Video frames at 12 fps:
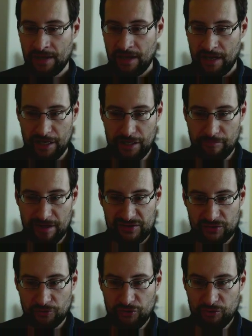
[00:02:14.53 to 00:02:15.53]
Anyway,
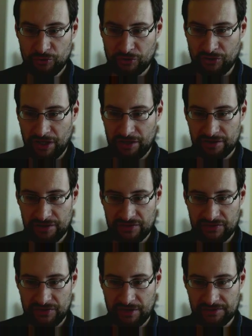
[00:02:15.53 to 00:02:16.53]
so new today
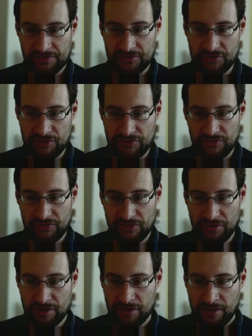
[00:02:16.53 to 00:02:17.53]
is here's this
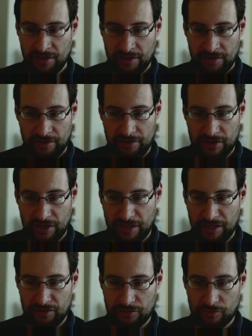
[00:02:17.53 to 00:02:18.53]
GCC
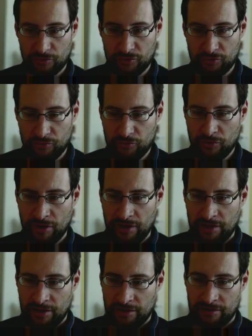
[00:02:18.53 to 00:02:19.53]
902
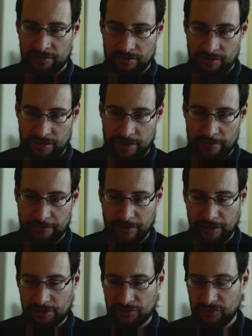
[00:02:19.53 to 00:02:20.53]

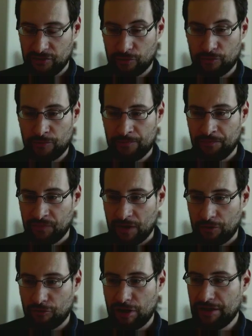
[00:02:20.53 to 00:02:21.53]
FLTO
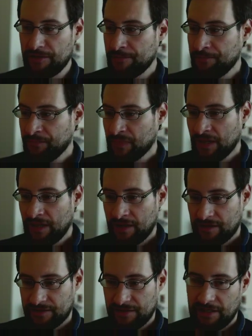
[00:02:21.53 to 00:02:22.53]
run
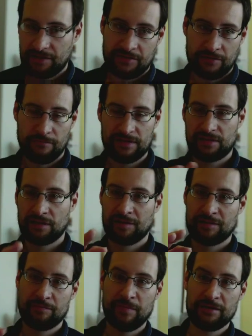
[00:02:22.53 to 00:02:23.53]
that with a
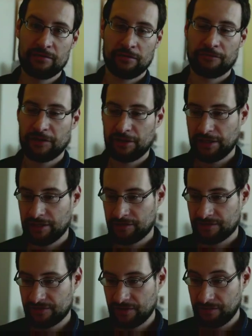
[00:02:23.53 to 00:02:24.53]
little manual fiddling
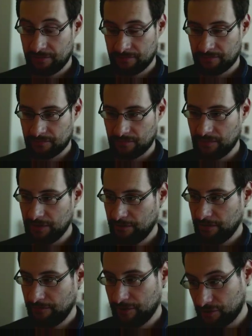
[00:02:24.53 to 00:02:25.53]
then
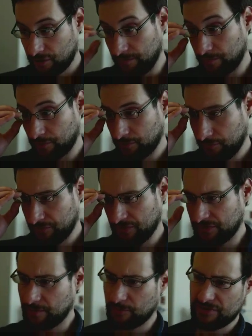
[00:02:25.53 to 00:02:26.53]
eventually produced
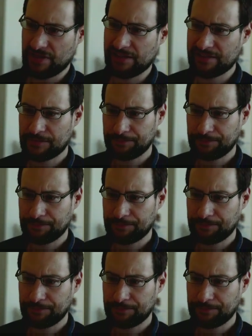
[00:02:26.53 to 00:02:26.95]
here some results.